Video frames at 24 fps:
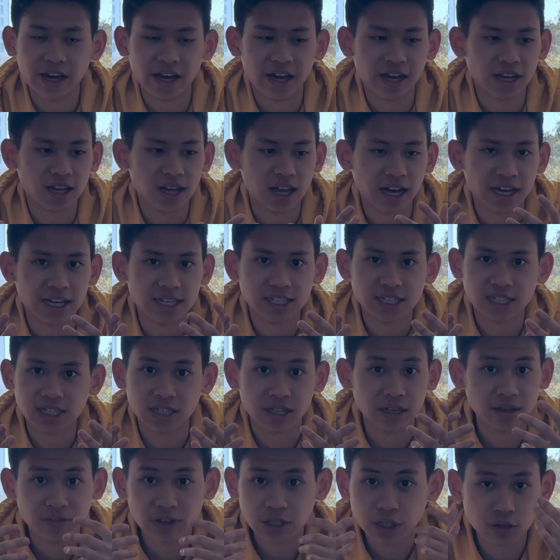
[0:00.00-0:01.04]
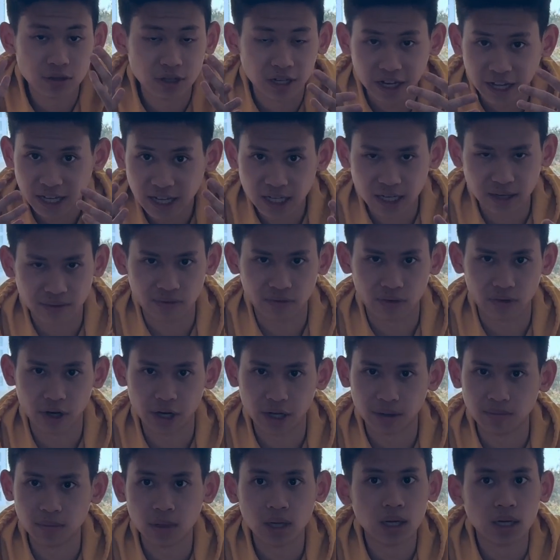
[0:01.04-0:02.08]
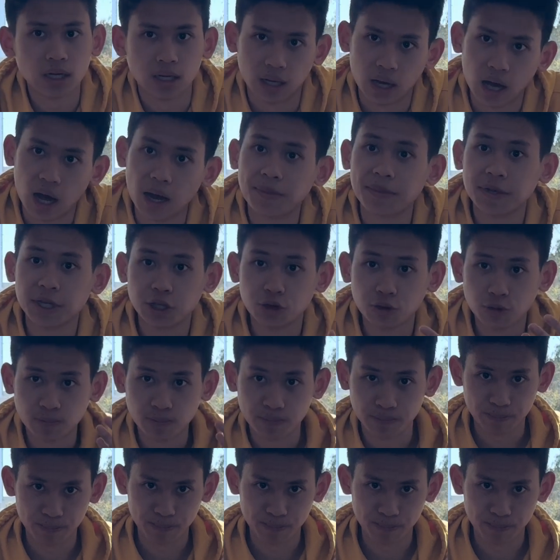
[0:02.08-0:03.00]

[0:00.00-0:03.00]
and like giving you the negative frame, I mean, you